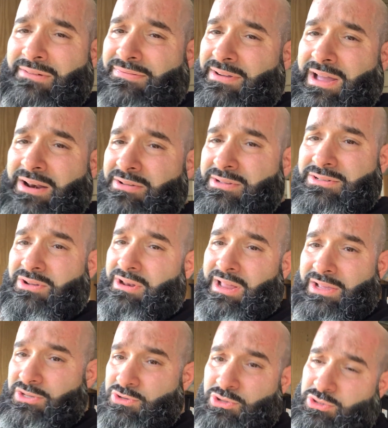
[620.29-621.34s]
follow is all
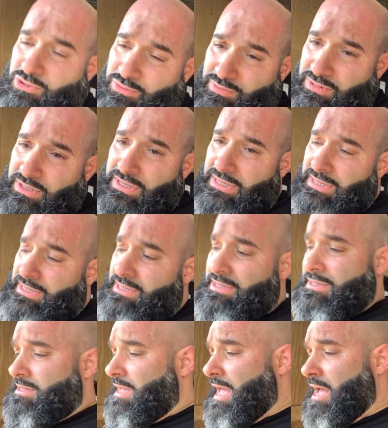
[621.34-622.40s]
on YouTube,
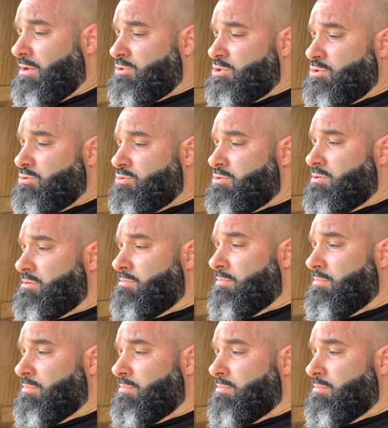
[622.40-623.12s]
how-tos.